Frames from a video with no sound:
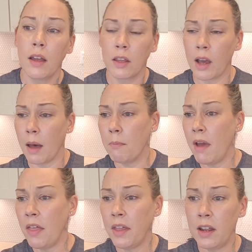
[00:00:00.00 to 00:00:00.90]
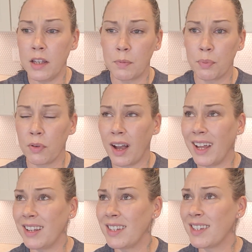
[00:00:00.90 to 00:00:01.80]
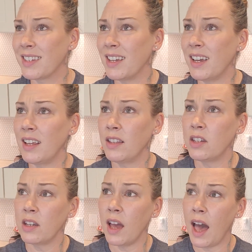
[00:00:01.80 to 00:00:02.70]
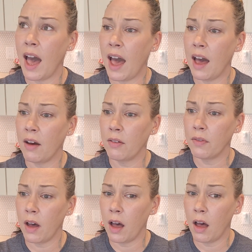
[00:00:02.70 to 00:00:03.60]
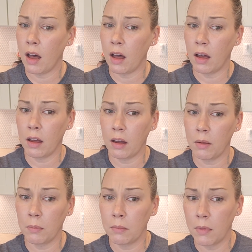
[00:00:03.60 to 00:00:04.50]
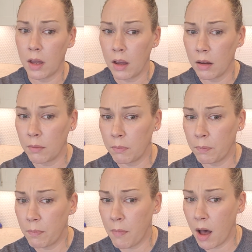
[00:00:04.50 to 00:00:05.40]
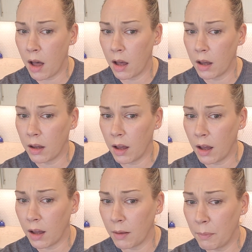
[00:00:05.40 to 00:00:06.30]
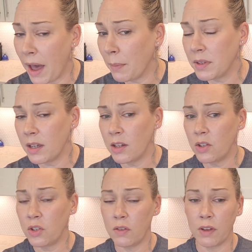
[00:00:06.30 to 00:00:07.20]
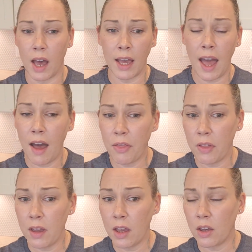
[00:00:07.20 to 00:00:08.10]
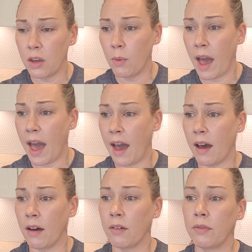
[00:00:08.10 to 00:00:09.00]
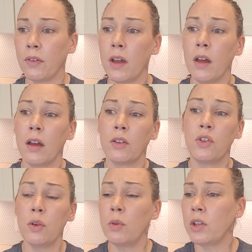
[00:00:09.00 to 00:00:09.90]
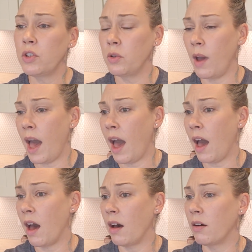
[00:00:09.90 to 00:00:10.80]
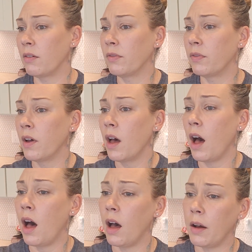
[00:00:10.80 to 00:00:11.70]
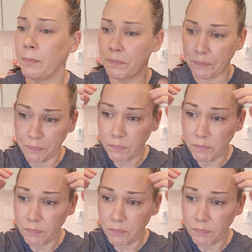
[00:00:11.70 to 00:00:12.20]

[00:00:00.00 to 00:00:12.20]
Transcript: You got Methodist, Protestant. You have um, uh, uh, Baptist. You've got Catholic. You have Jewish. You have um,